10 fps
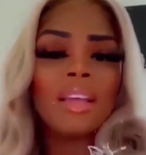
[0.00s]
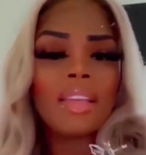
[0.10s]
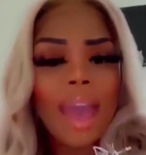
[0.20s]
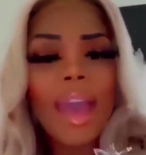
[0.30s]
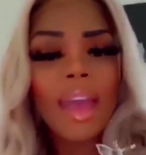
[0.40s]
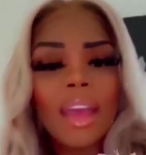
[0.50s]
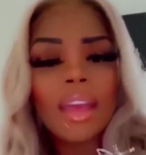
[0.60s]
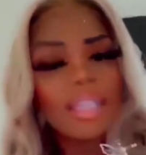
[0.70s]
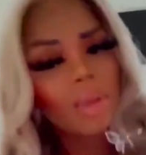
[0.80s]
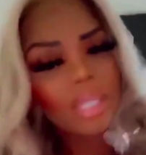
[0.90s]
Yeah?
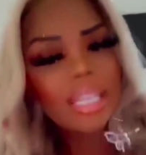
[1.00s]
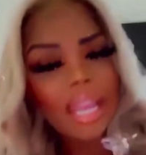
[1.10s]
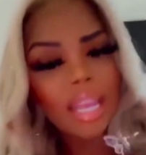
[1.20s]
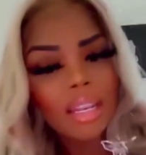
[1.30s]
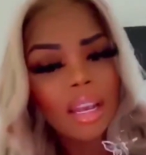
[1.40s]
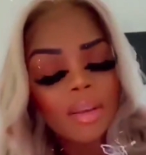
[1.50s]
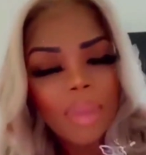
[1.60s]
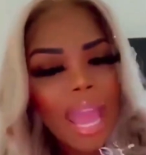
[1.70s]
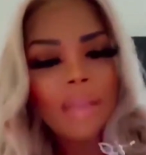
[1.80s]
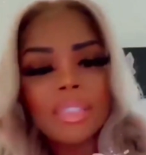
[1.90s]
Is that what you're saying?
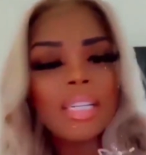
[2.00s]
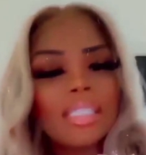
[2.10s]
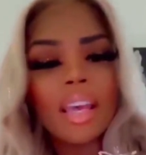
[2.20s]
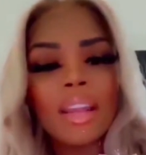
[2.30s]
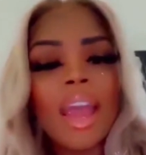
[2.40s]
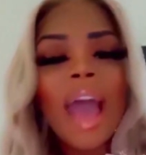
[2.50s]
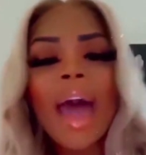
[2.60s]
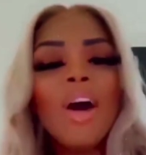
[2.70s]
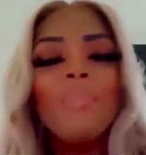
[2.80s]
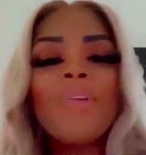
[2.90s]
Babes, listen,
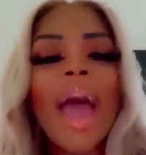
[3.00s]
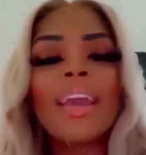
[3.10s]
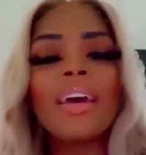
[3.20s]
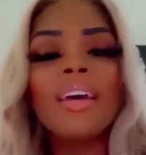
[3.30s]
I don't brag.